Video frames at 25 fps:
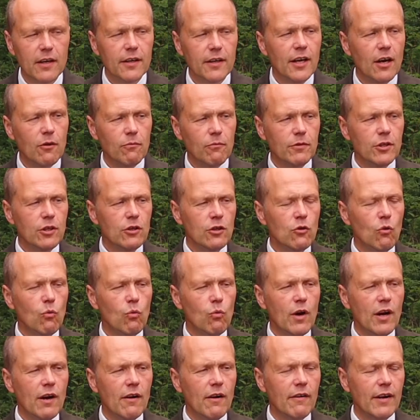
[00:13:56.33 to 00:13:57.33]
Now you're
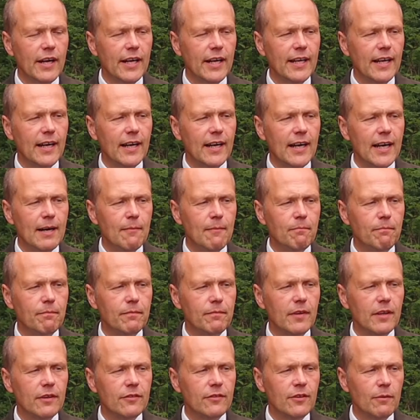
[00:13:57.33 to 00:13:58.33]
wearing um,
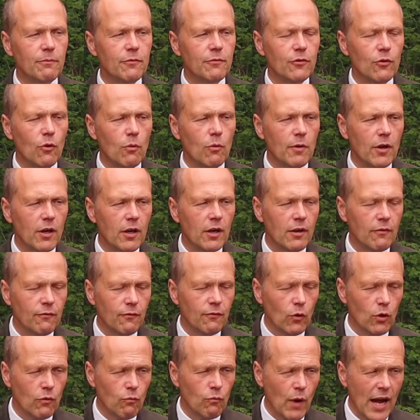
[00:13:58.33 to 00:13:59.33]
some sort of, uh,
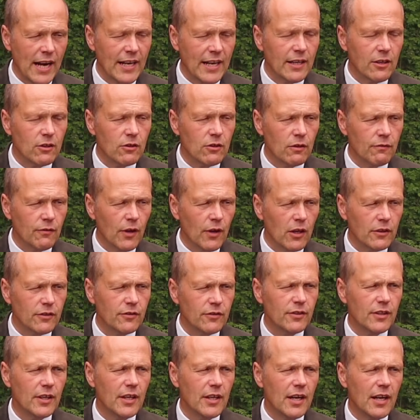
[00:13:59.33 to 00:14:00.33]
sort of wedding
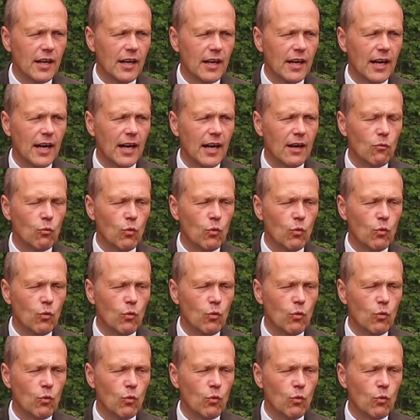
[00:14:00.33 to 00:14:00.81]
cravat uh,